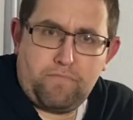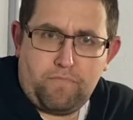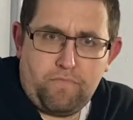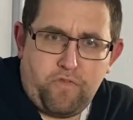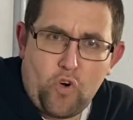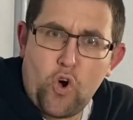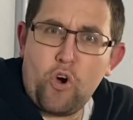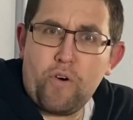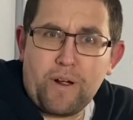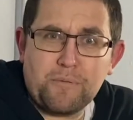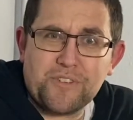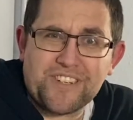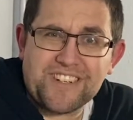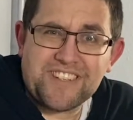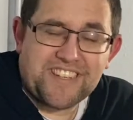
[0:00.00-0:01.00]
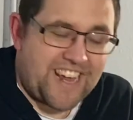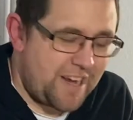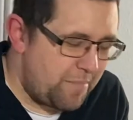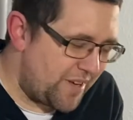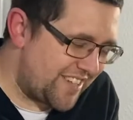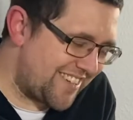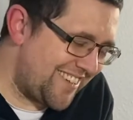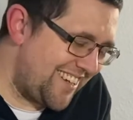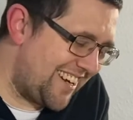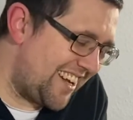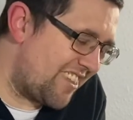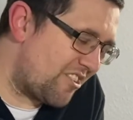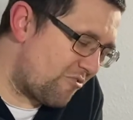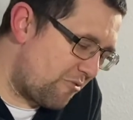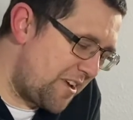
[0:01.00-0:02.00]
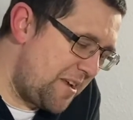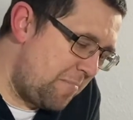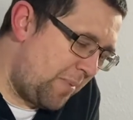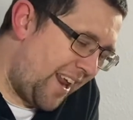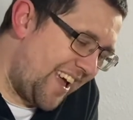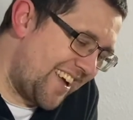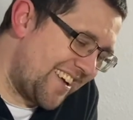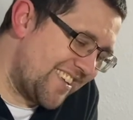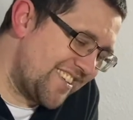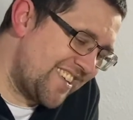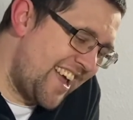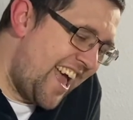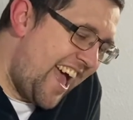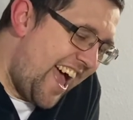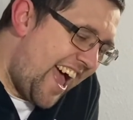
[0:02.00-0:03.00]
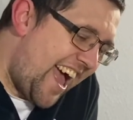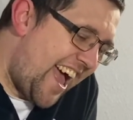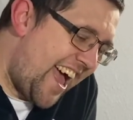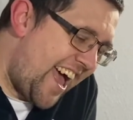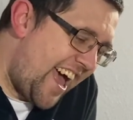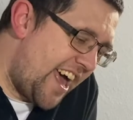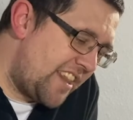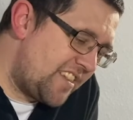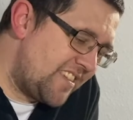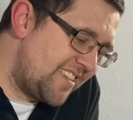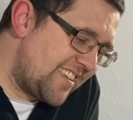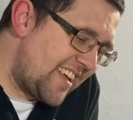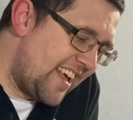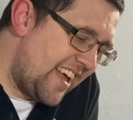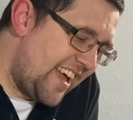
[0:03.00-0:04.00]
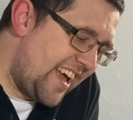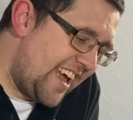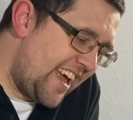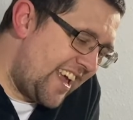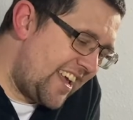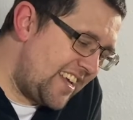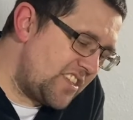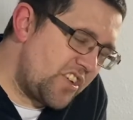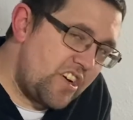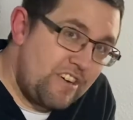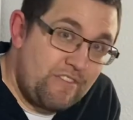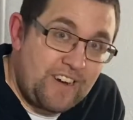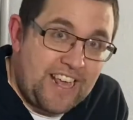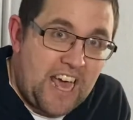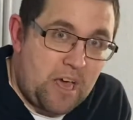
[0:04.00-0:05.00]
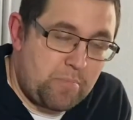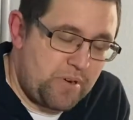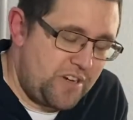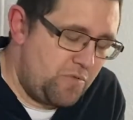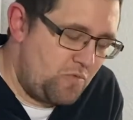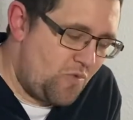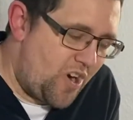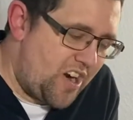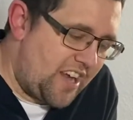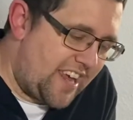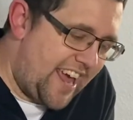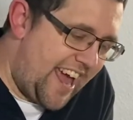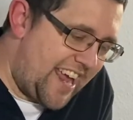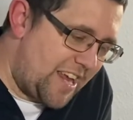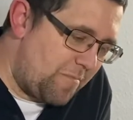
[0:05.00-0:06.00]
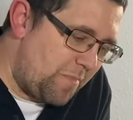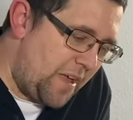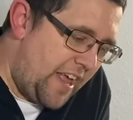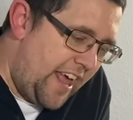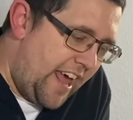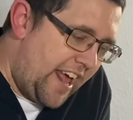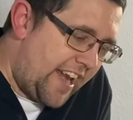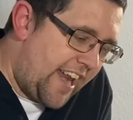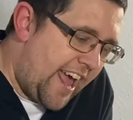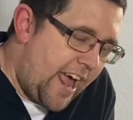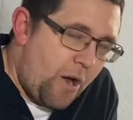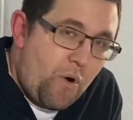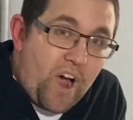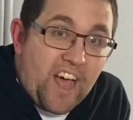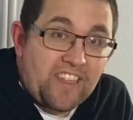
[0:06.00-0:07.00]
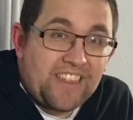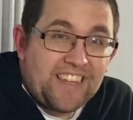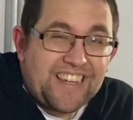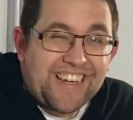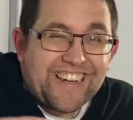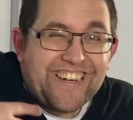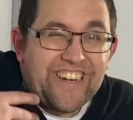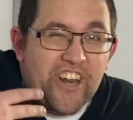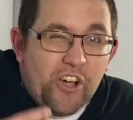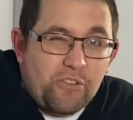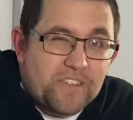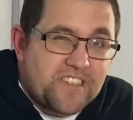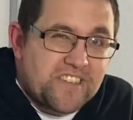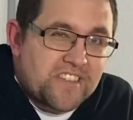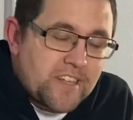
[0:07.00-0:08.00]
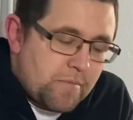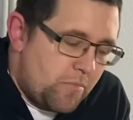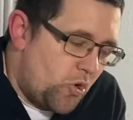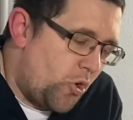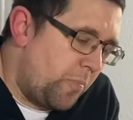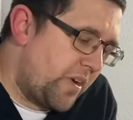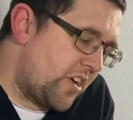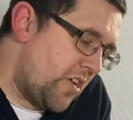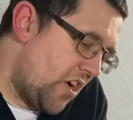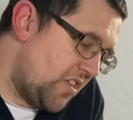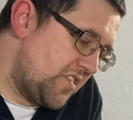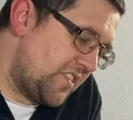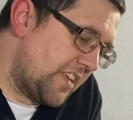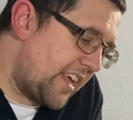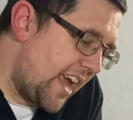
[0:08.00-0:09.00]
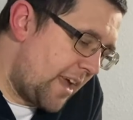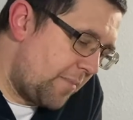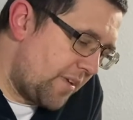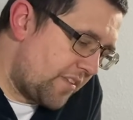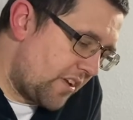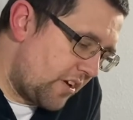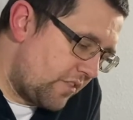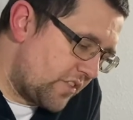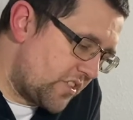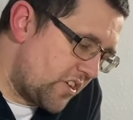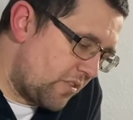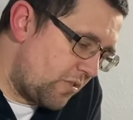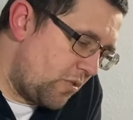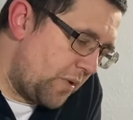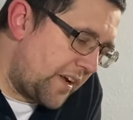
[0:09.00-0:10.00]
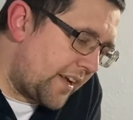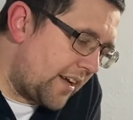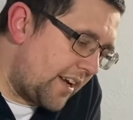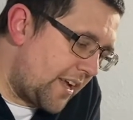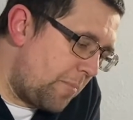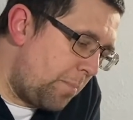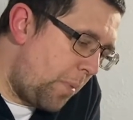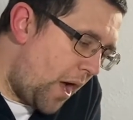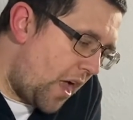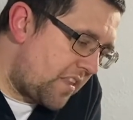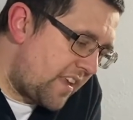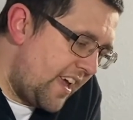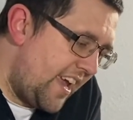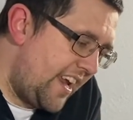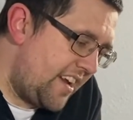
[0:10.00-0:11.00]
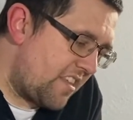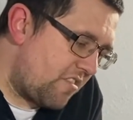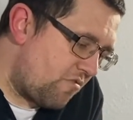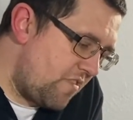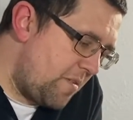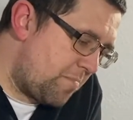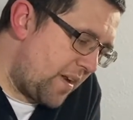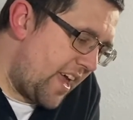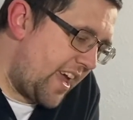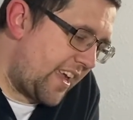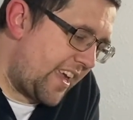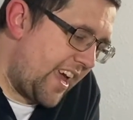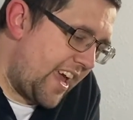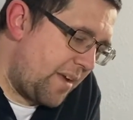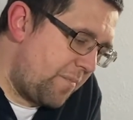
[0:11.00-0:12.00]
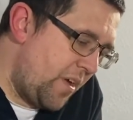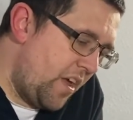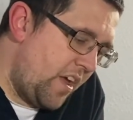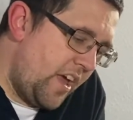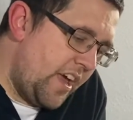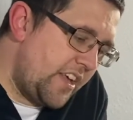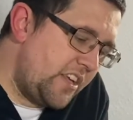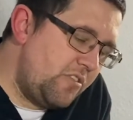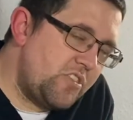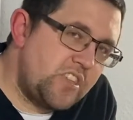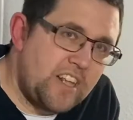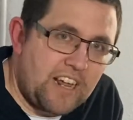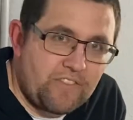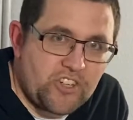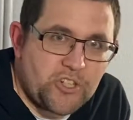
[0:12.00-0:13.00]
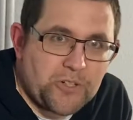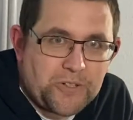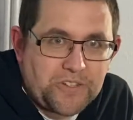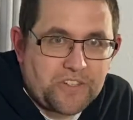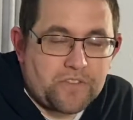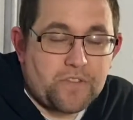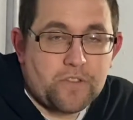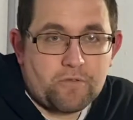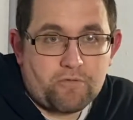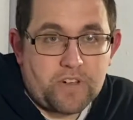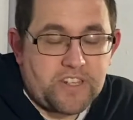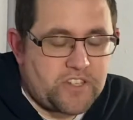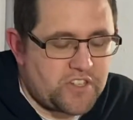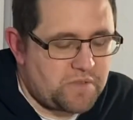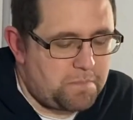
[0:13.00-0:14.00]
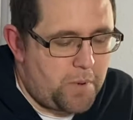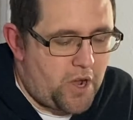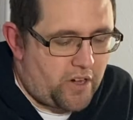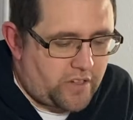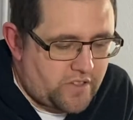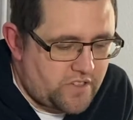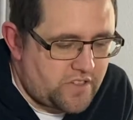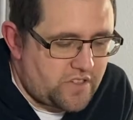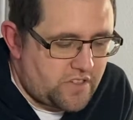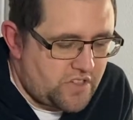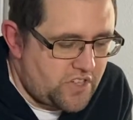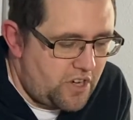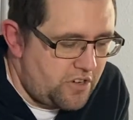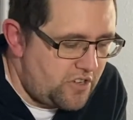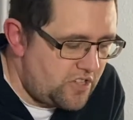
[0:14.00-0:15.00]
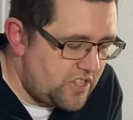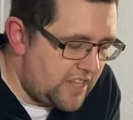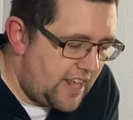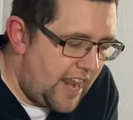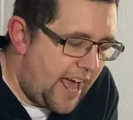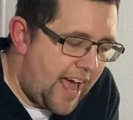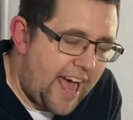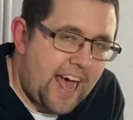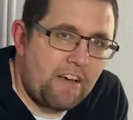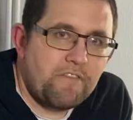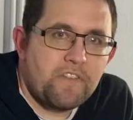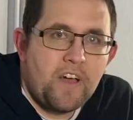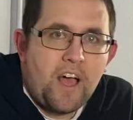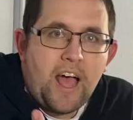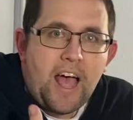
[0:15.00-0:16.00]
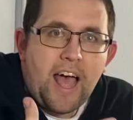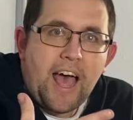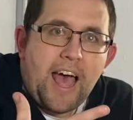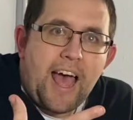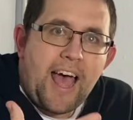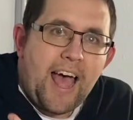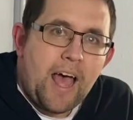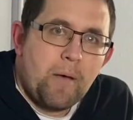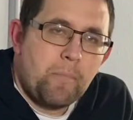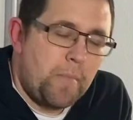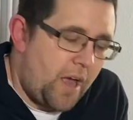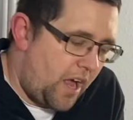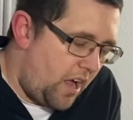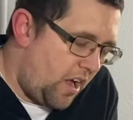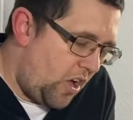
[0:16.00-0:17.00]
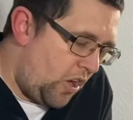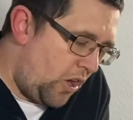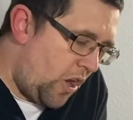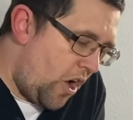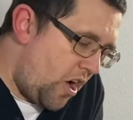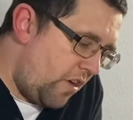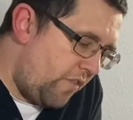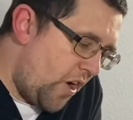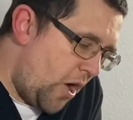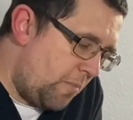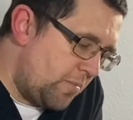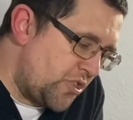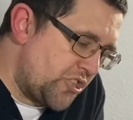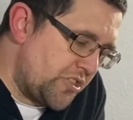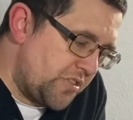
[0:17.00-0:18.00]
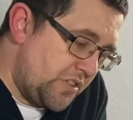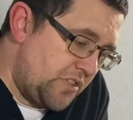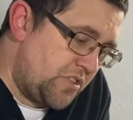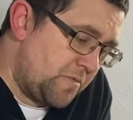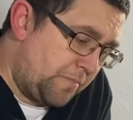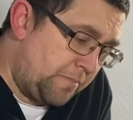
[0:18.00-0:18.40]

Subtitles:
4, I was going to say, but it's clearly 3 players, and it's only really happened in 1 game. Now, I think I noticed it more because the game is over so quickly, but in a 3-player game, you still have a choice of 3 spots, so you still have a lot of options.